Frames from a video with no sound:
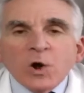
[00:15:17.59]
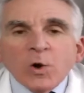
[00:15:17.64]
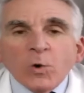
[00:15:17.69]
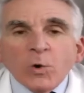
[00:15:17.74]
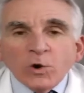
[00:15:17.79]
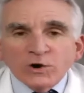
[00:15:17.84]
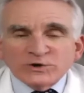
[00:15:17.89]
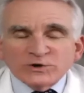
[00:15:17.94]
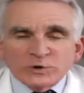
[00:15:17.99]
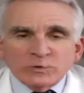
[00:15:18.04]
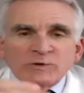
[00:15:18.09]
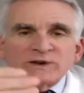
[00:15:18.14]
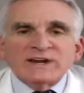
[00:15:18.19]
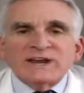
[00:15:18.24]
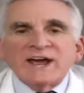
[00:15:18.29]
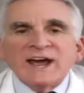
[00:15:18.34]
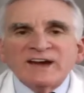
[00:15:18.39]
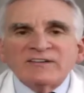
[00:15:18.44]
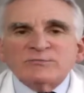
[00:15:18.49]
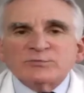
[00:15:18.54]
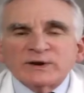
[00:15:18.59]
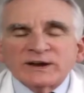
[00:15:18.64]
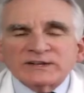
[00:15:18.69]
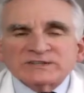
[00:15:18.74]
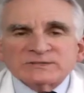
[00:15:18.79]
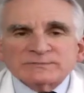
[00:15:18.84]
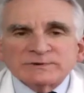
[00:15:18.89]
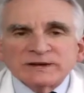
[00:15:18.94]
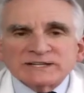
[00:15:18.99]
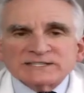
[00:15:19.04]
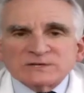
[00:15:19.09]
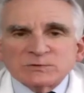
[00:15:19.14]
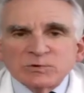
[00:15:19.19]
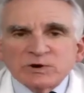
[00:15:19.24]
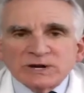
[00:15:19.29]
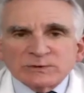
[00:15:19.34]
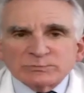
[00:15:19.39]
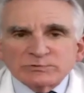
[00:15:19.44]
or you already have brown spots and want to